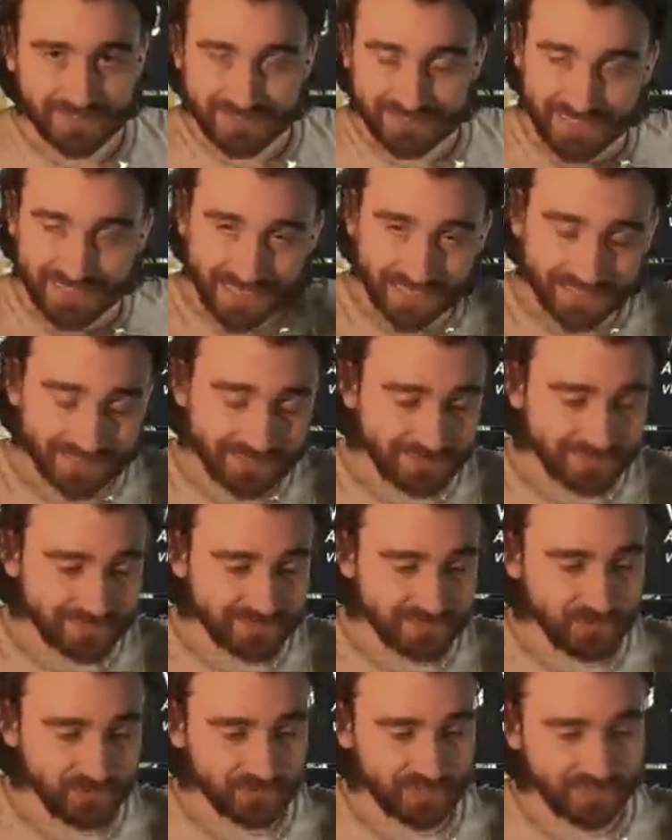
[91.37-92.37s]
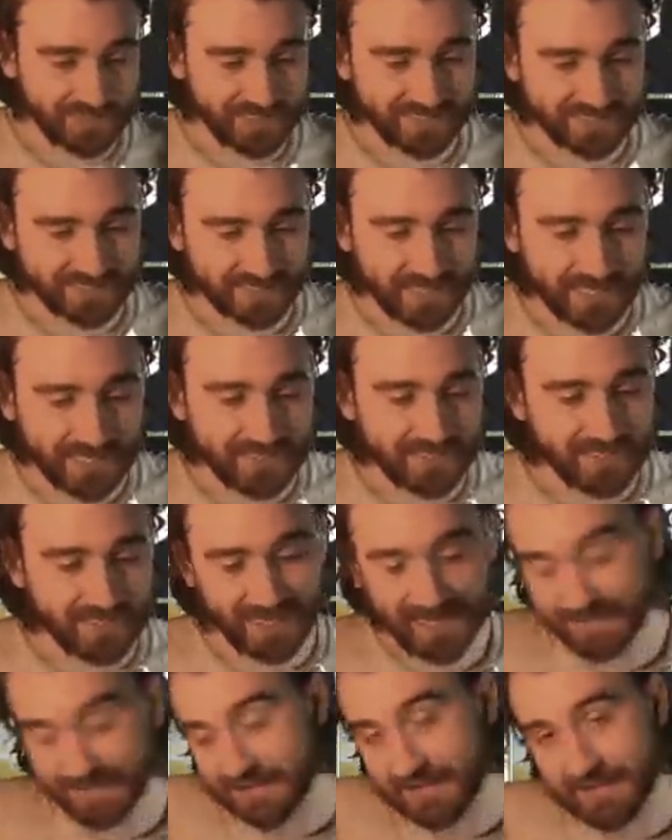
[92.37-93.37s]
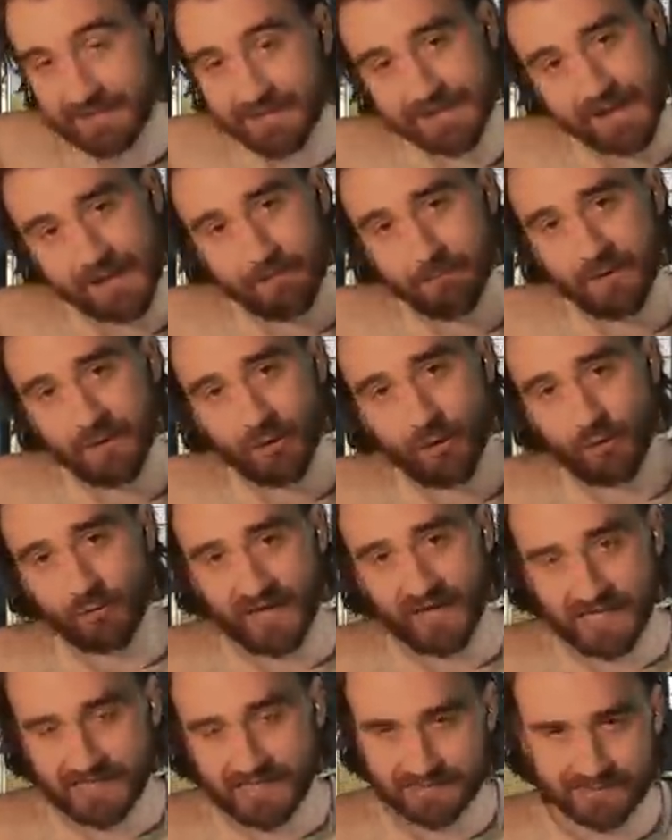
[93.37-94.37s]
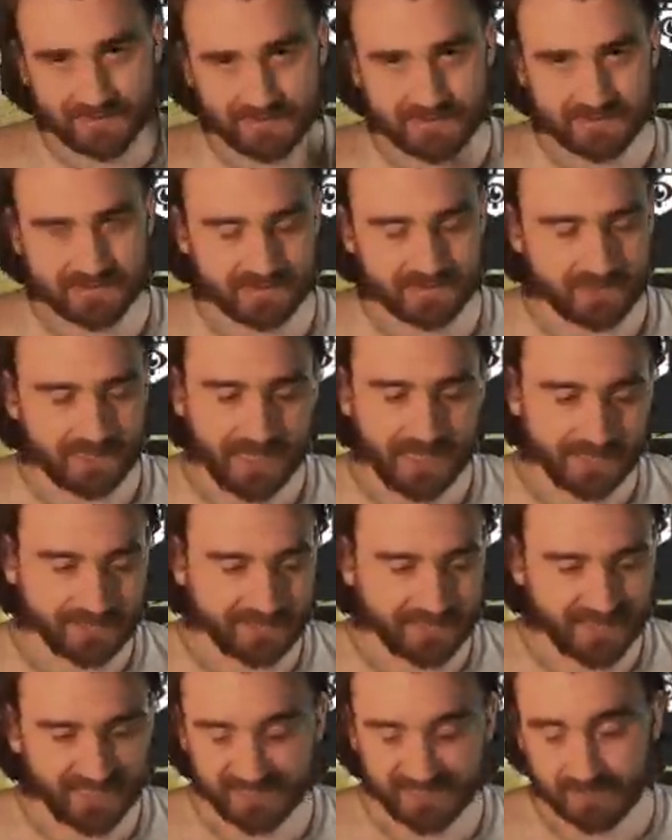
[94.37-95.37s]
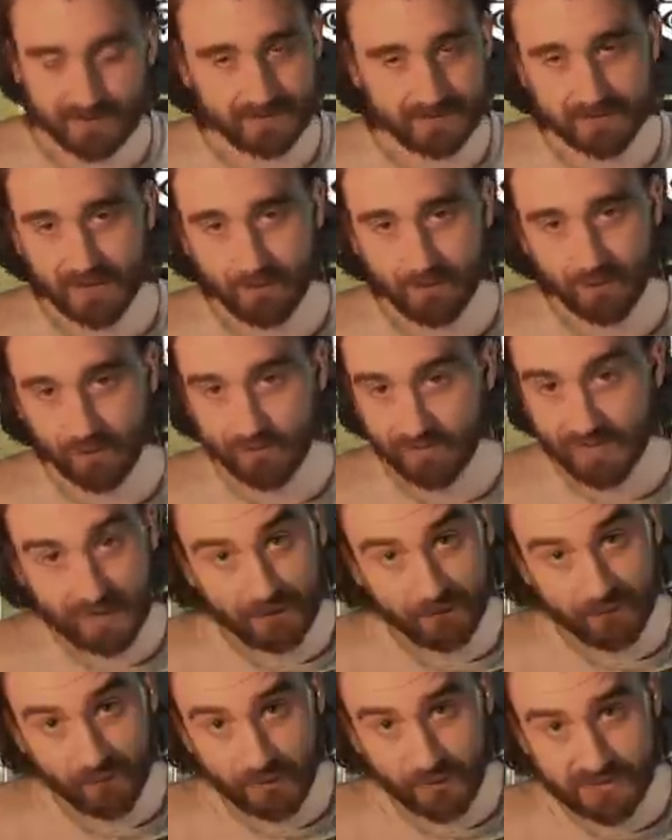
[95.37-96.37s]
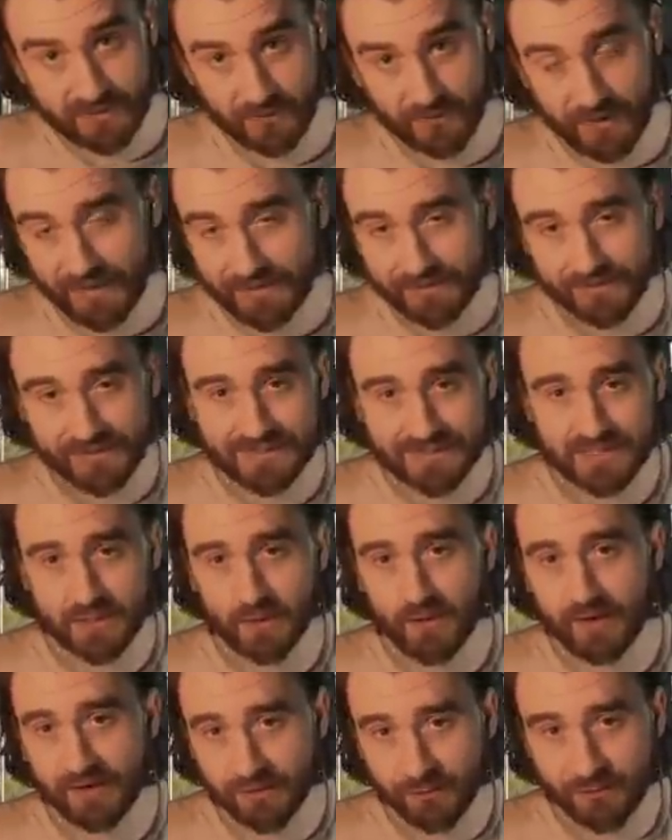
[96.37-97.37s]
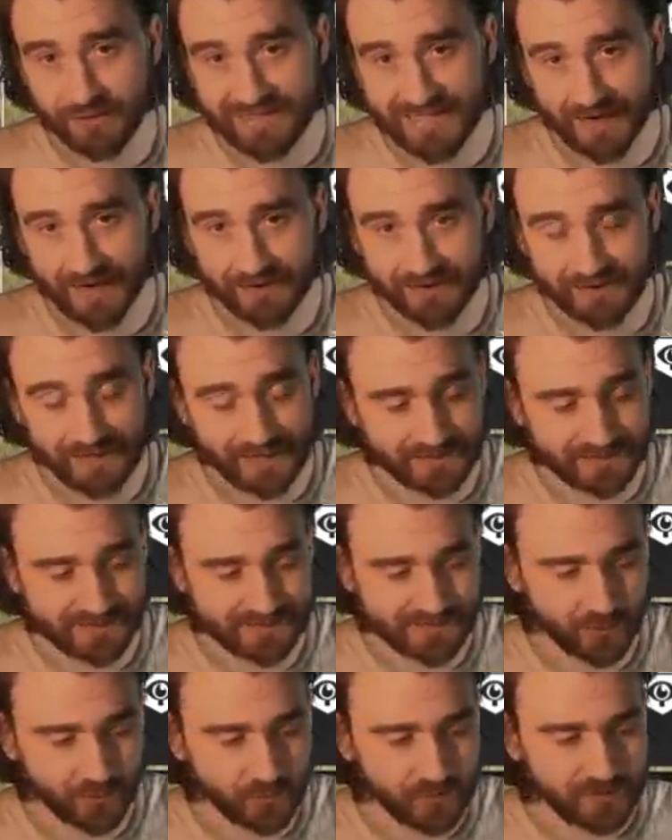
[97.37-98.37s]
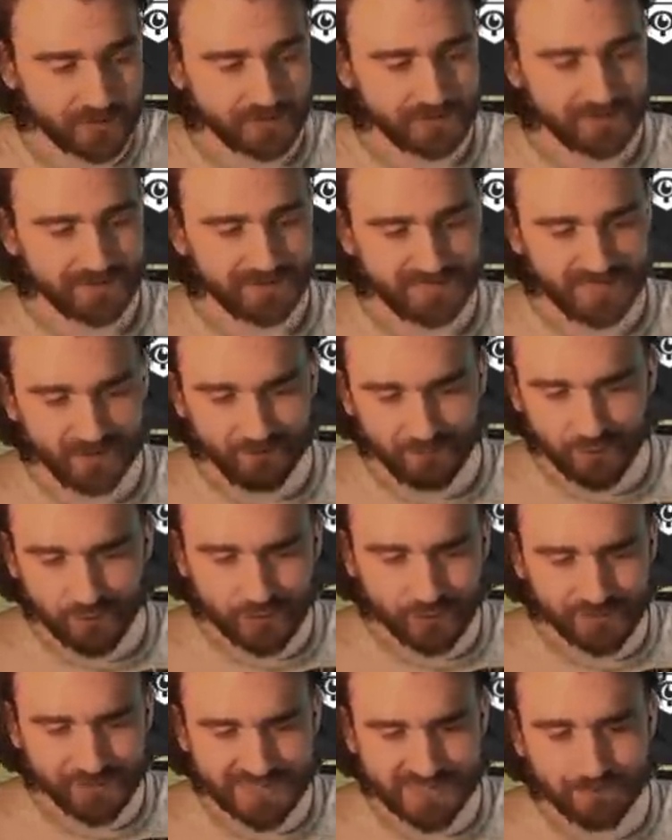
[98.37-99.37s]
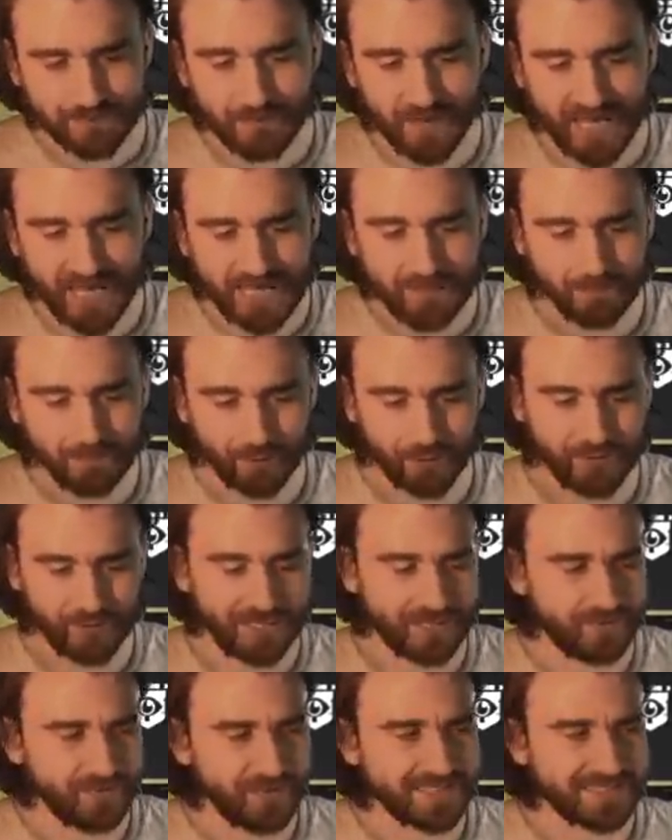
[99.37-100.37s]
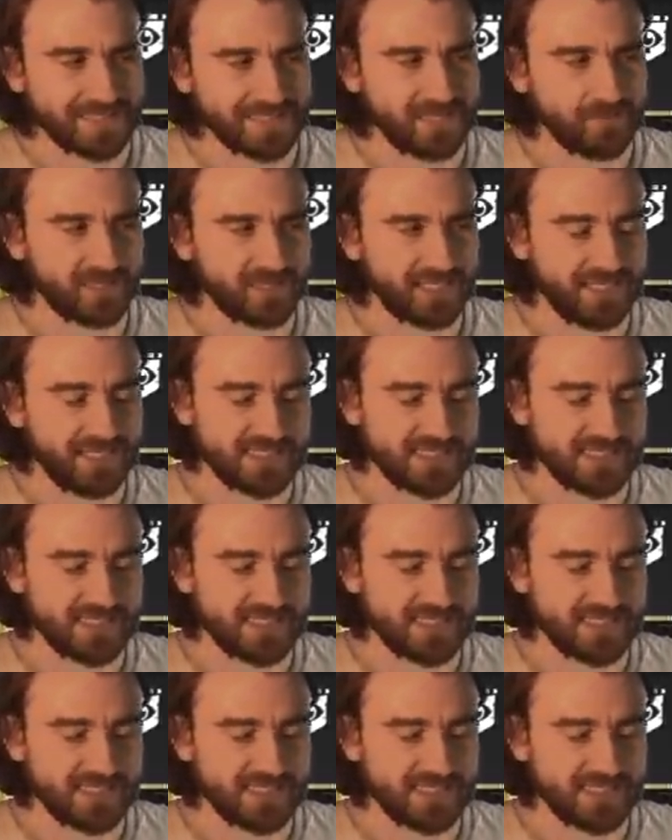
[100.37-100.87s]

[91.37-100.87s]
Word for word: Then you can get an, any number of angels and any number of life also, and you can scry your entire deck. So if you do this in paper, I think it's a little bit